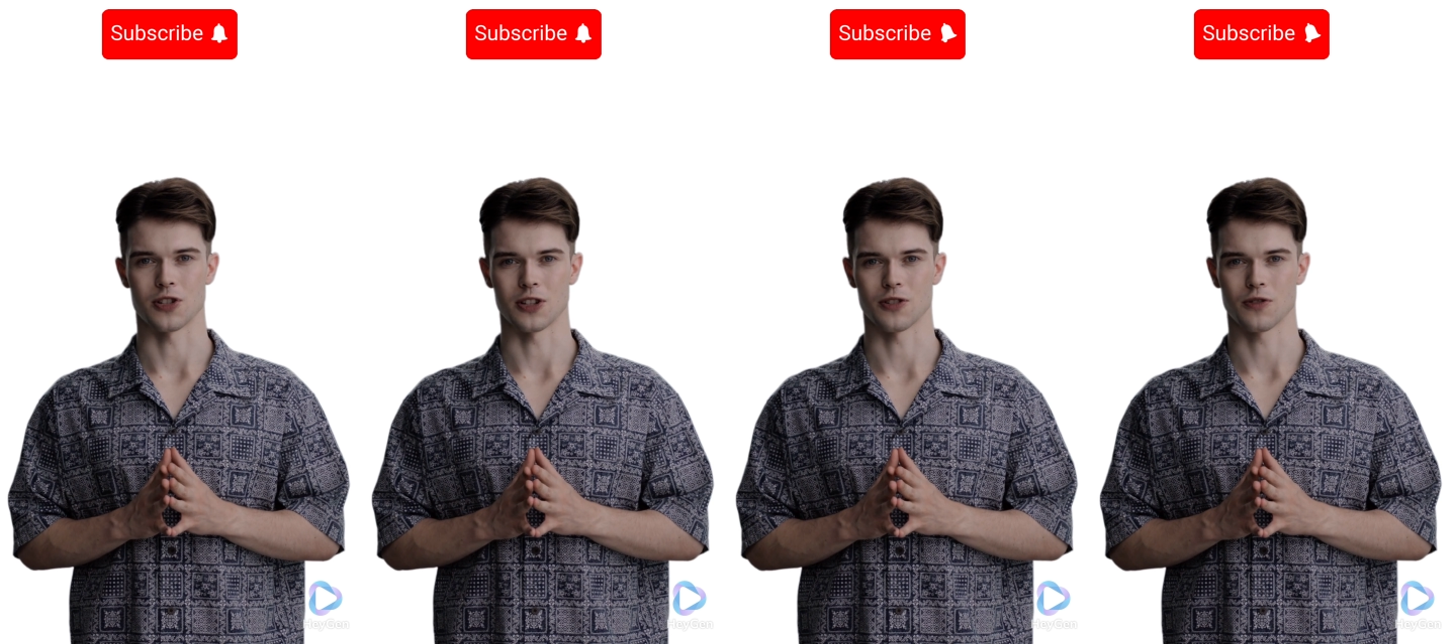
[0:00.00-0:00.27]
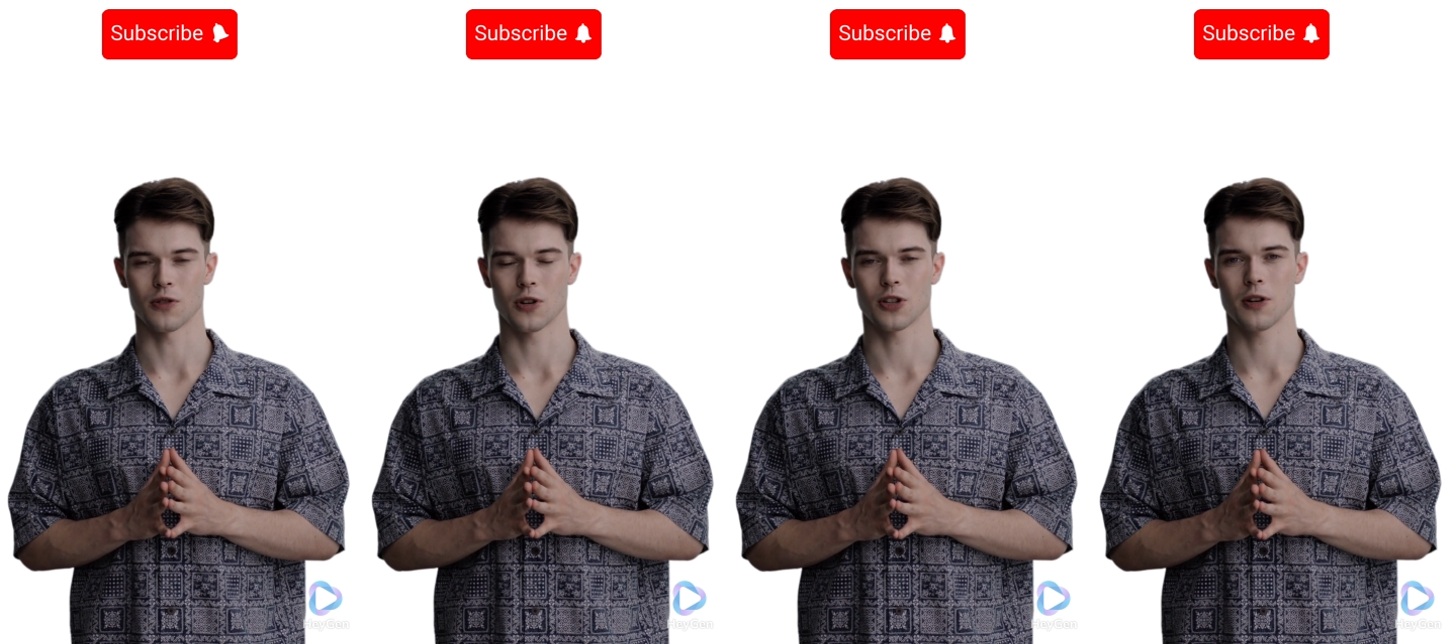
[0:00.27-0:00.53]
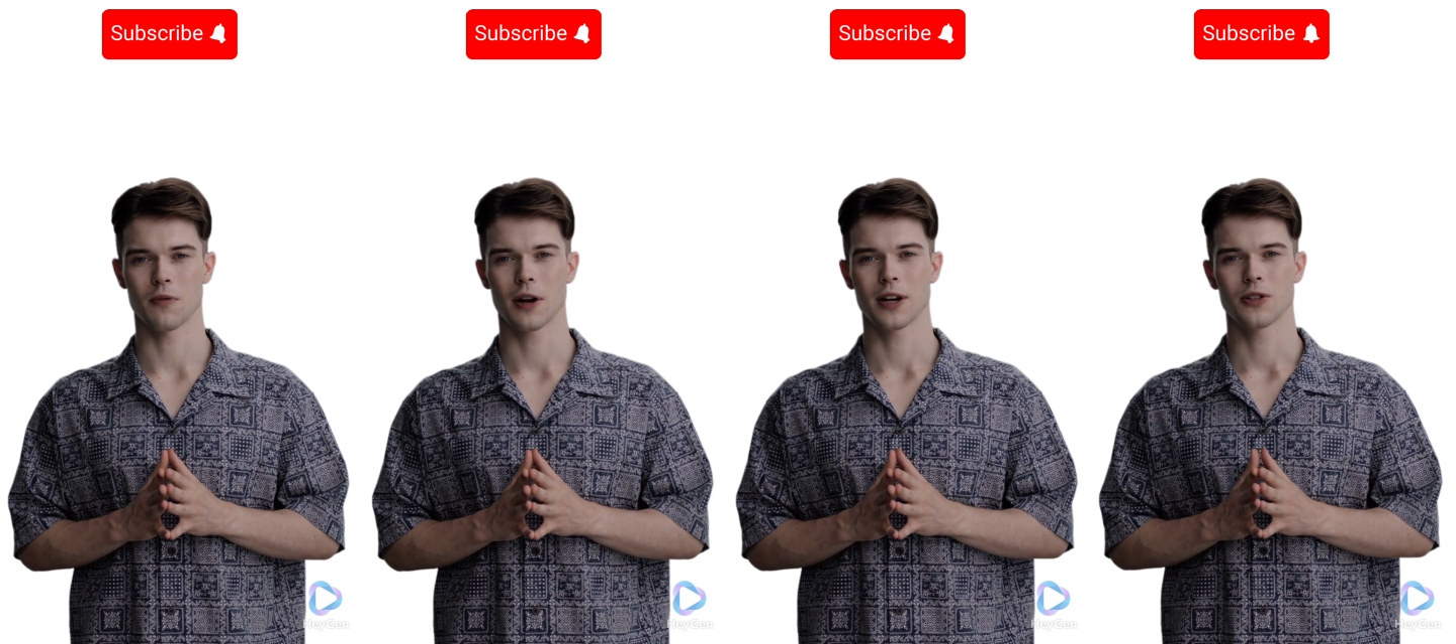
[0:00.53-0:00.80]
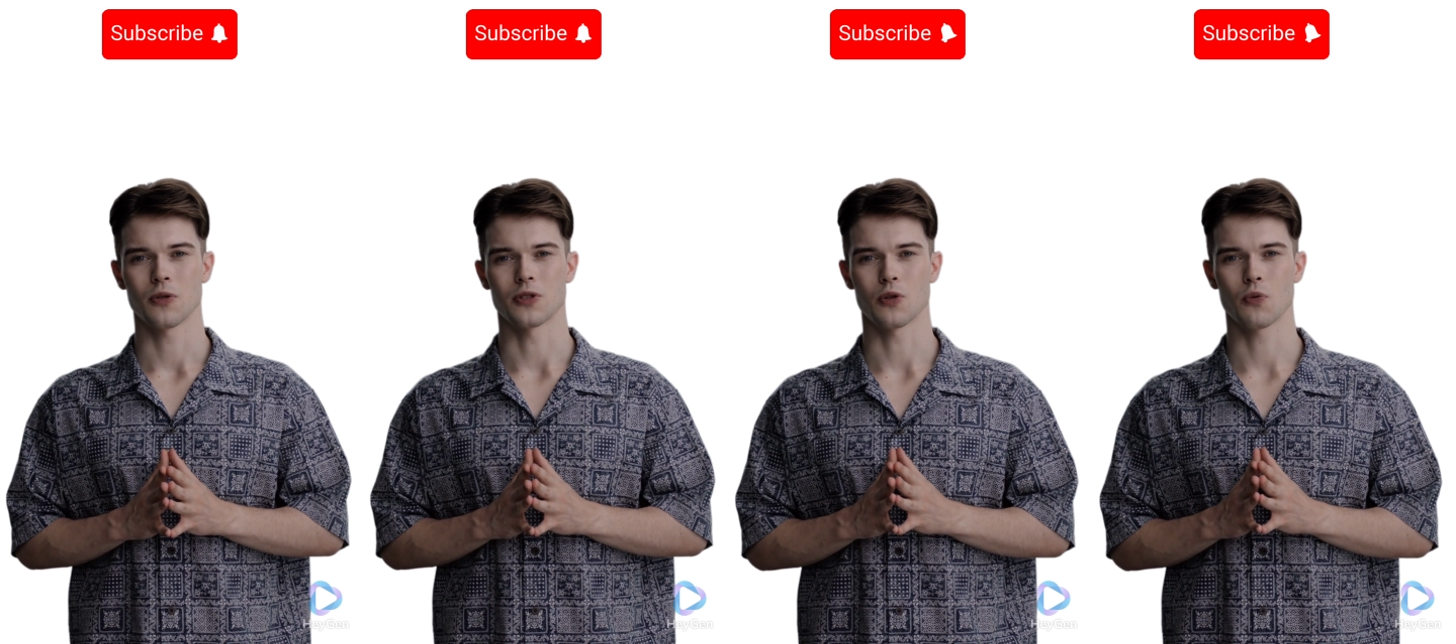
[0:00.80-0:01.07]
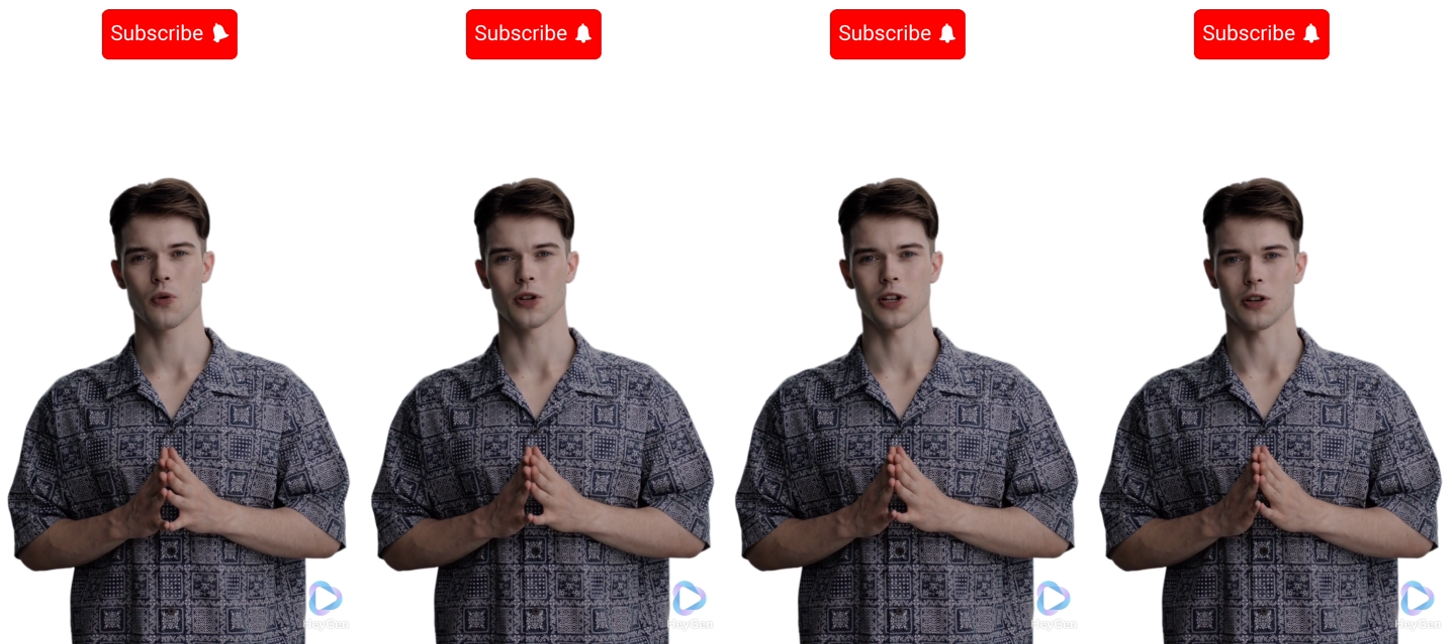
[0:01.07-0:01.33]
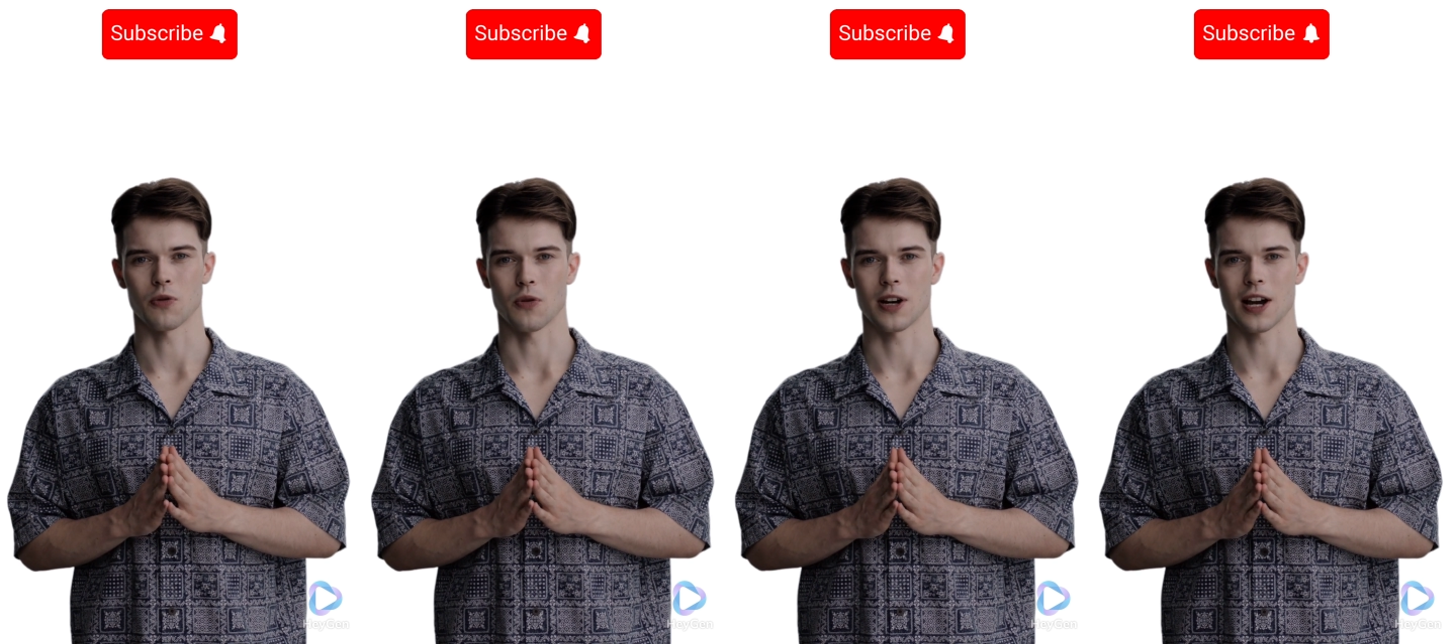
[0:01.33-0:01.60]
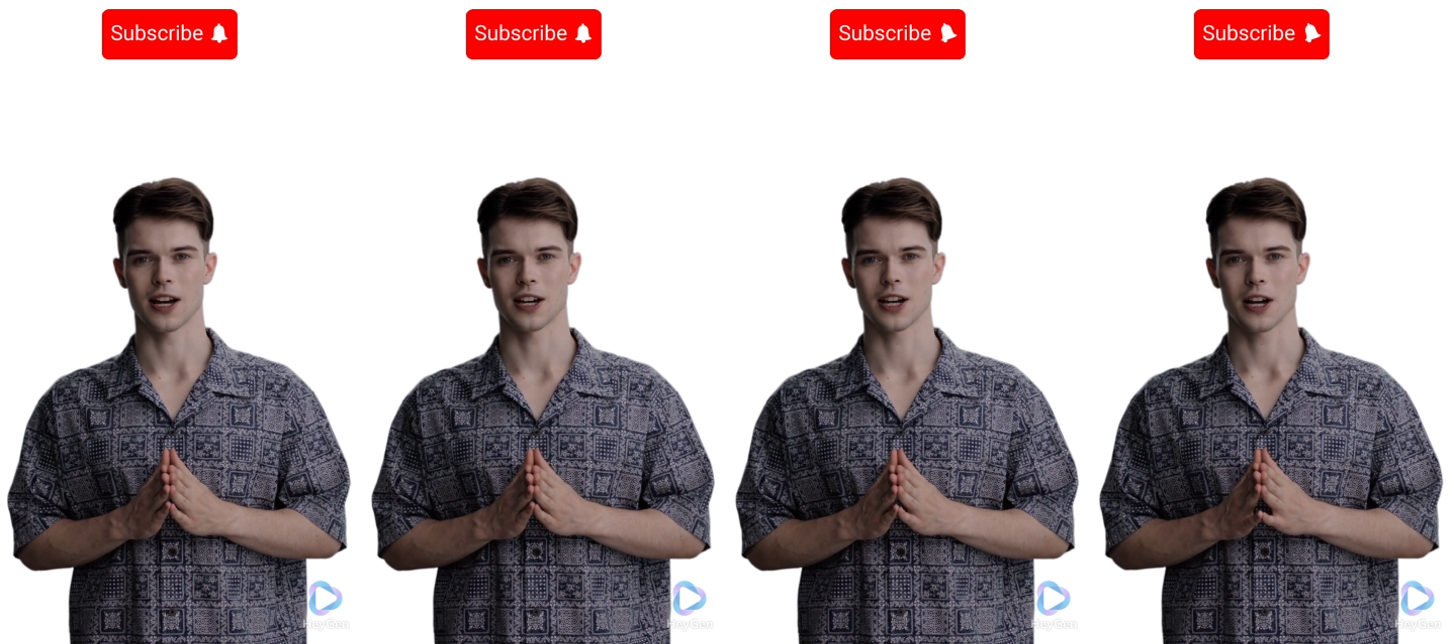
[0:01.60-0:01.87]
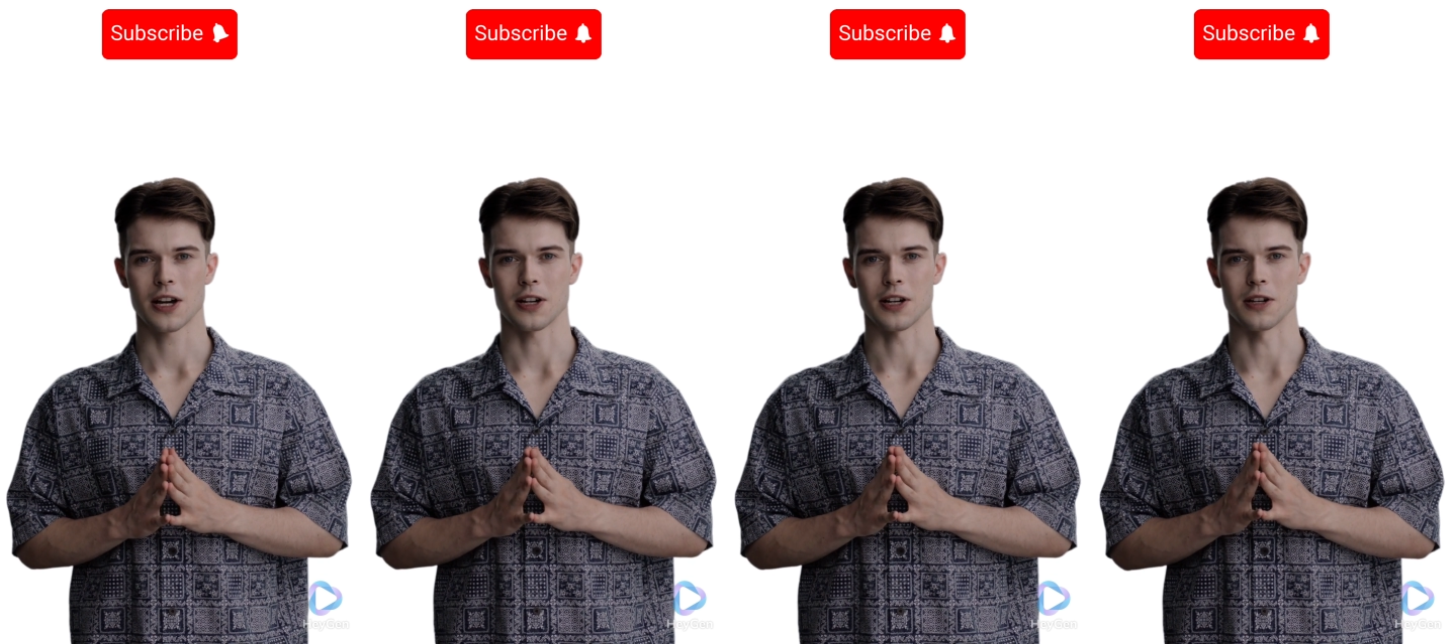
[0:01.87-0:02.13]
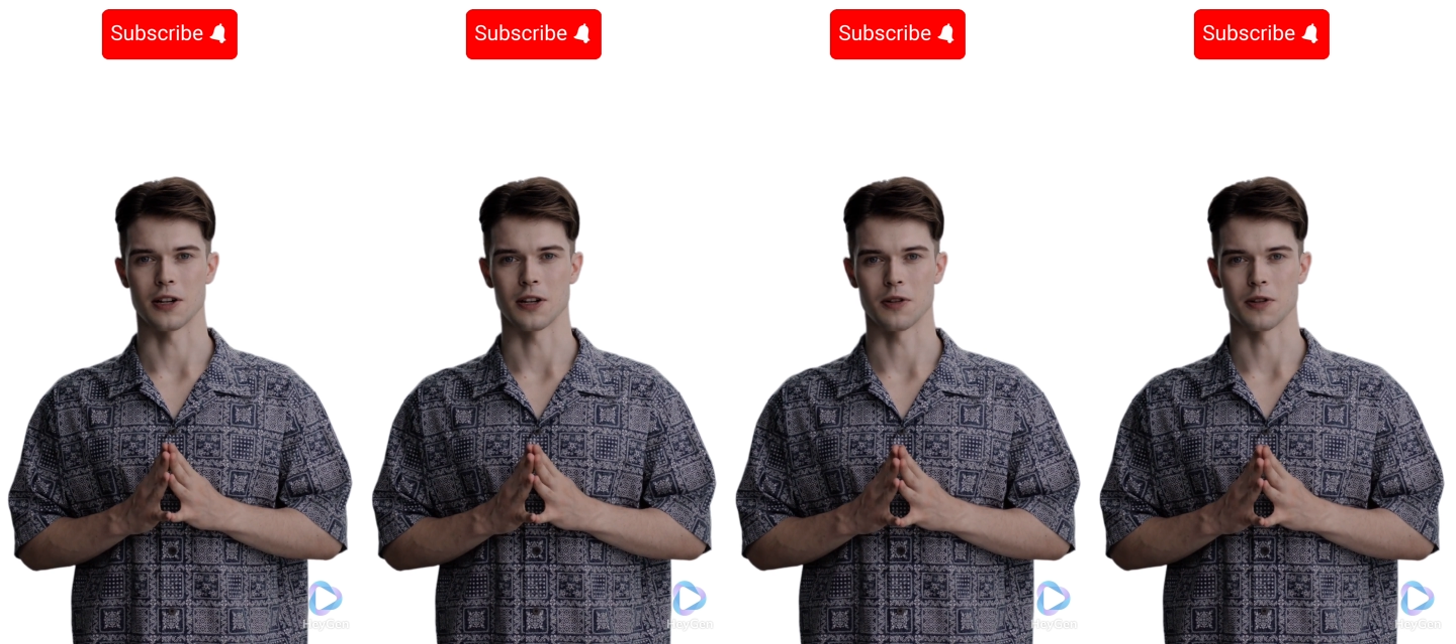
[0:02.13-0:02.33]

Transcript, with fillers: is fundamental to working with AI,